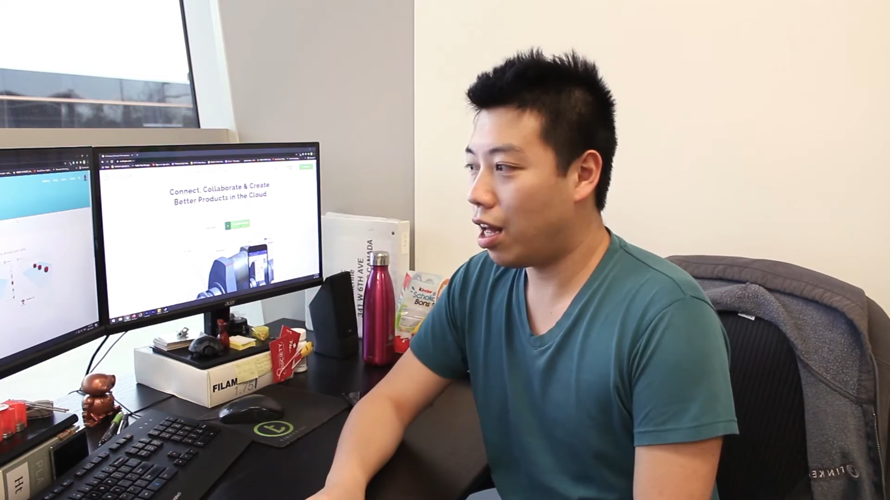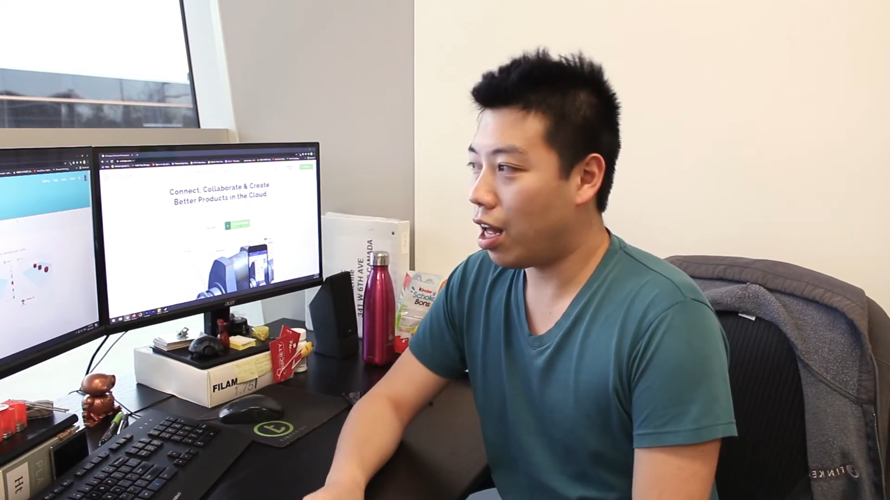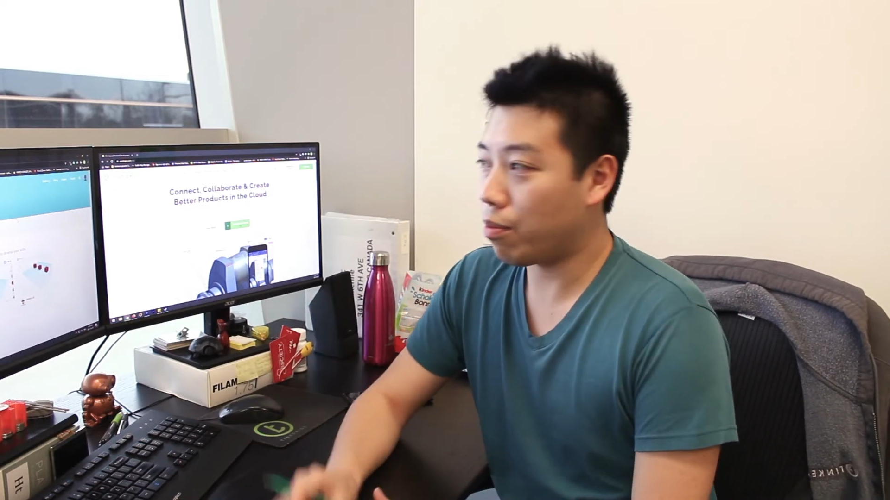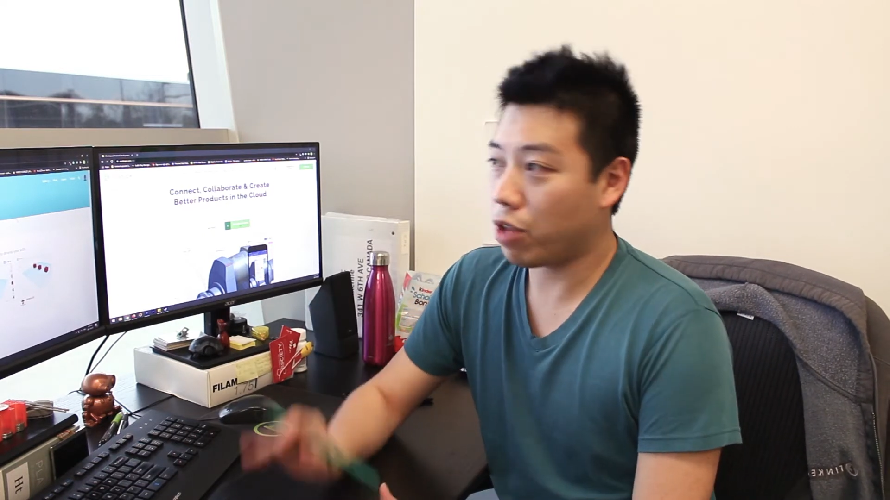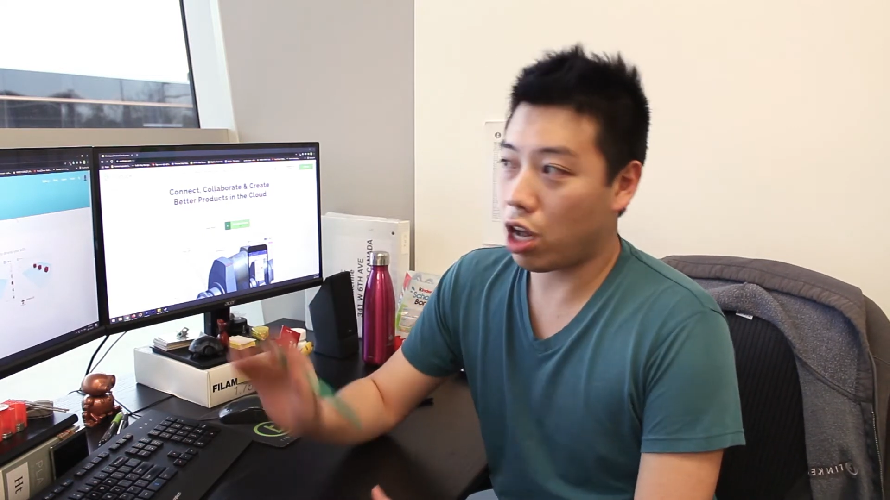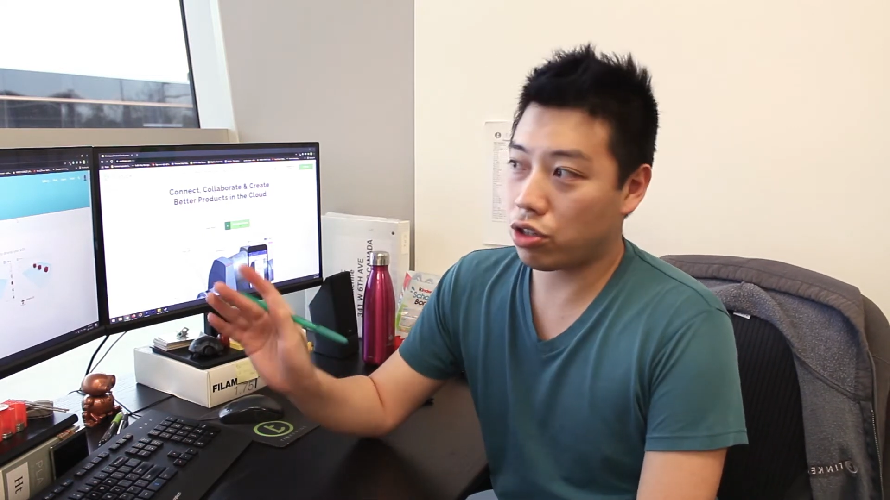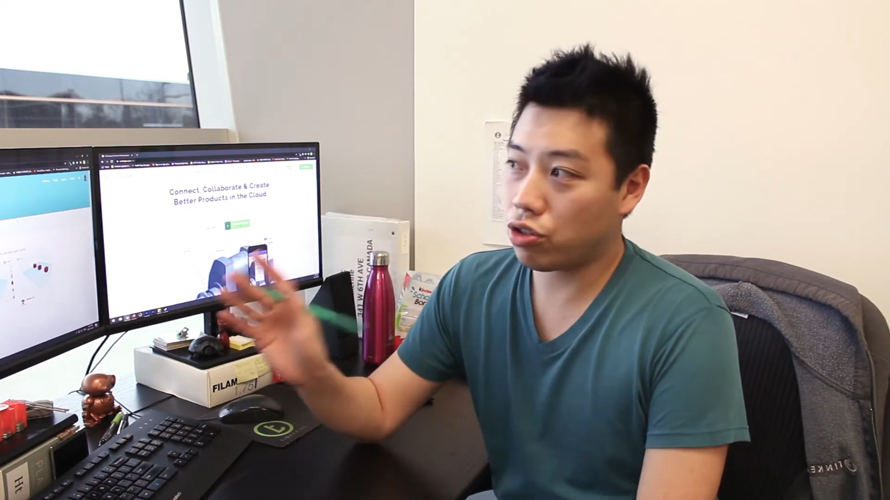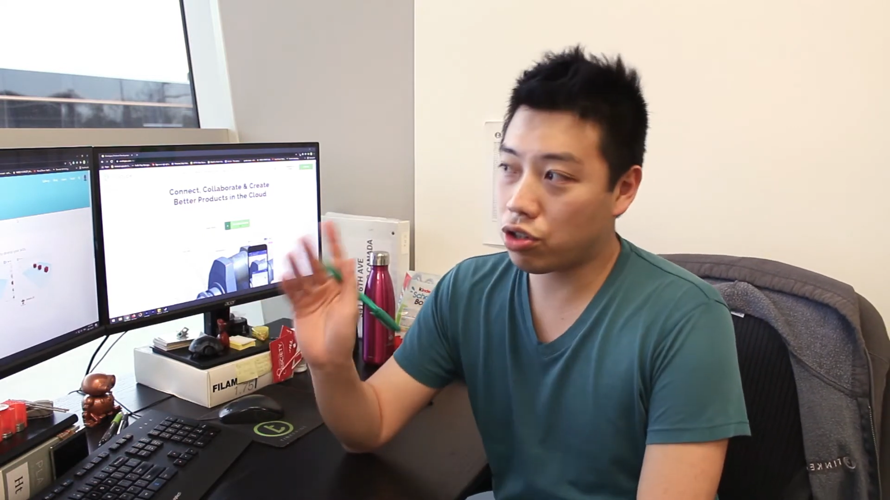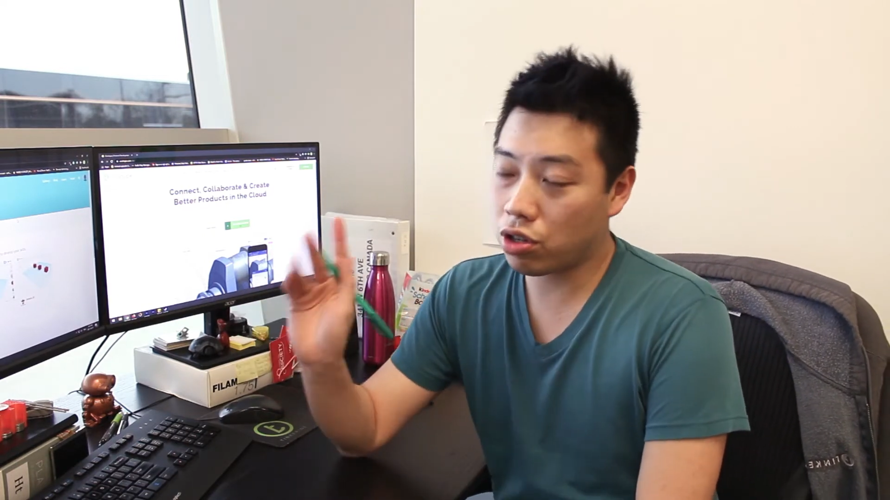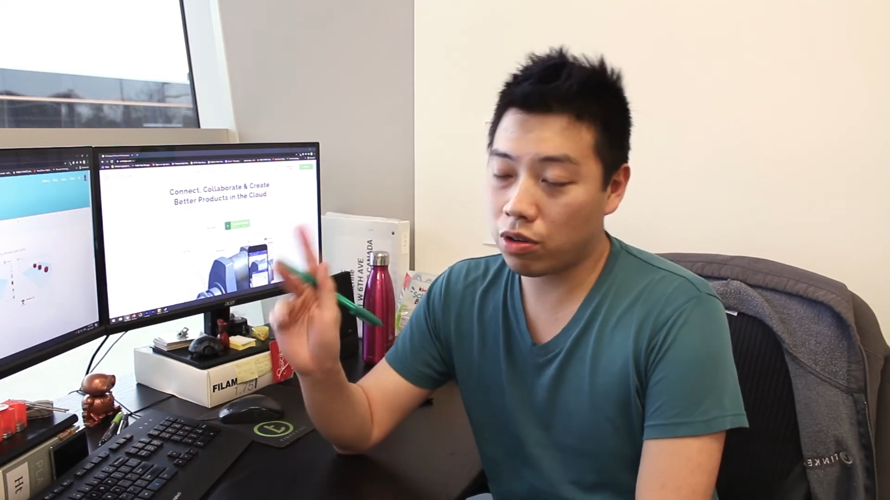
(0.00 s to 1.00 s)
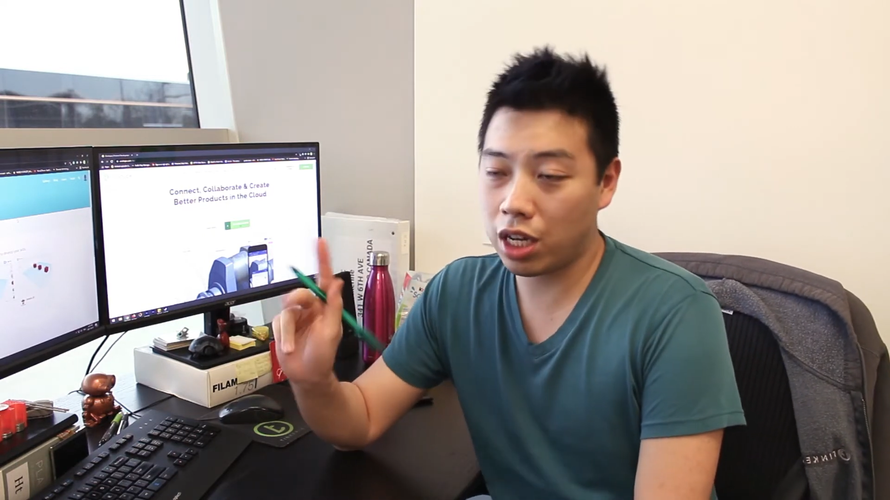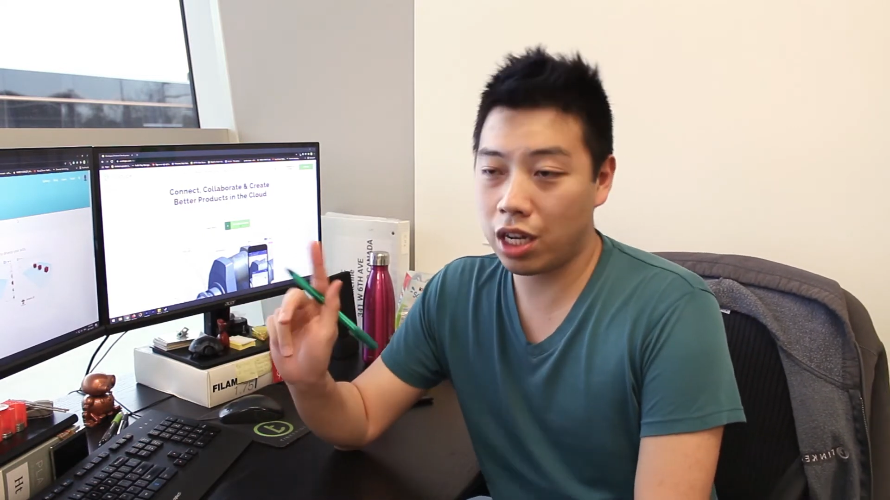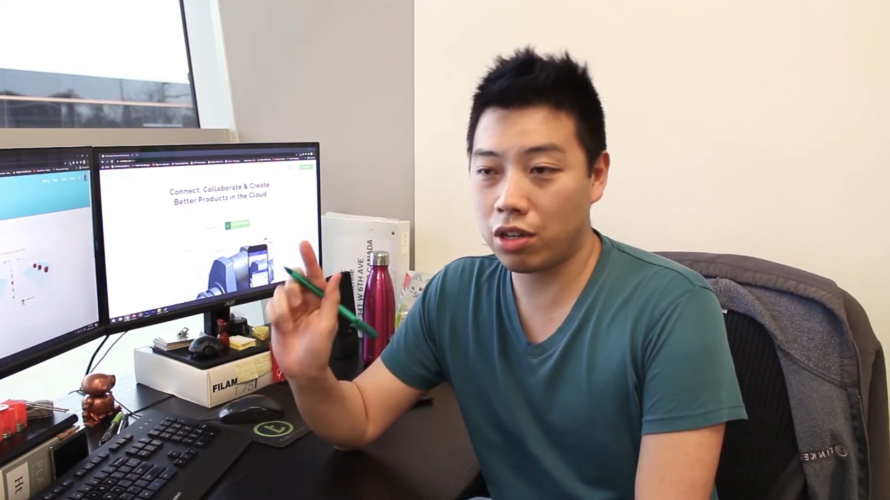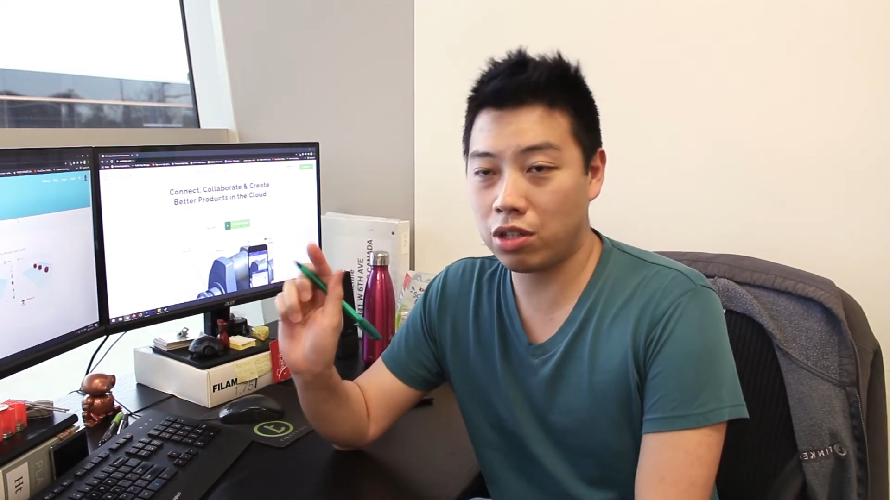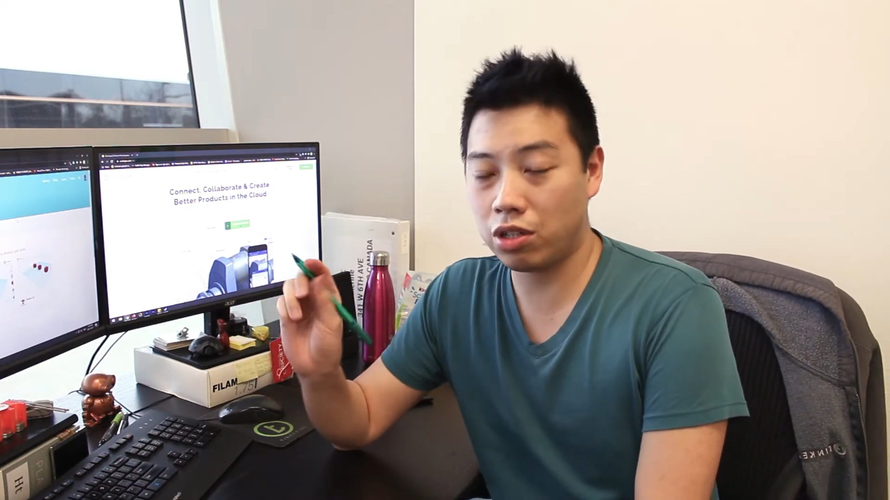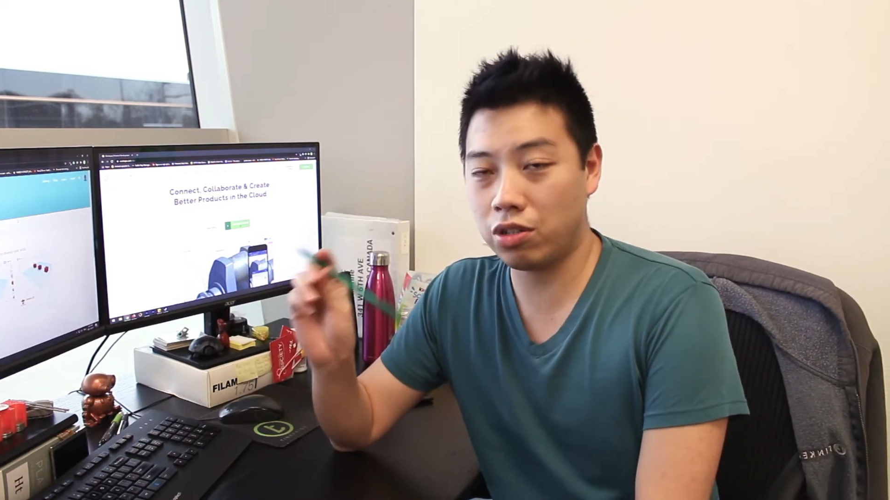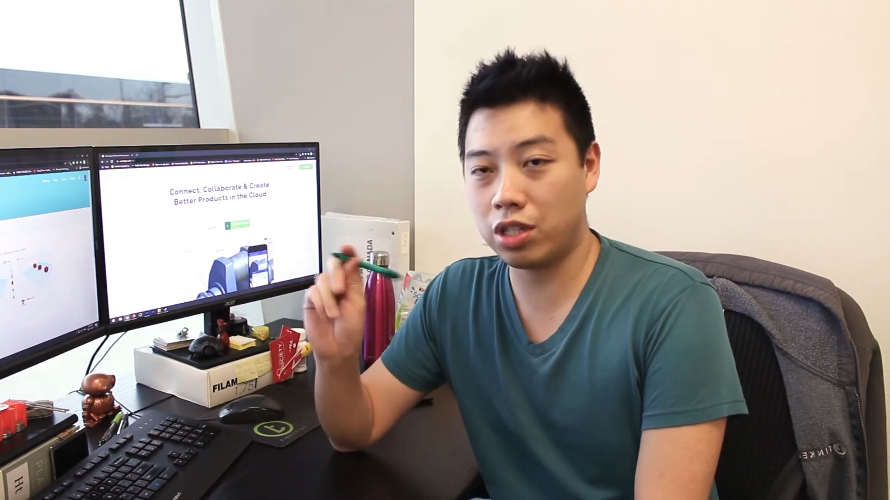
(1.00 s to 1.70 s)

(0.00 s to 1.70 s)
I'm not too sure right now to use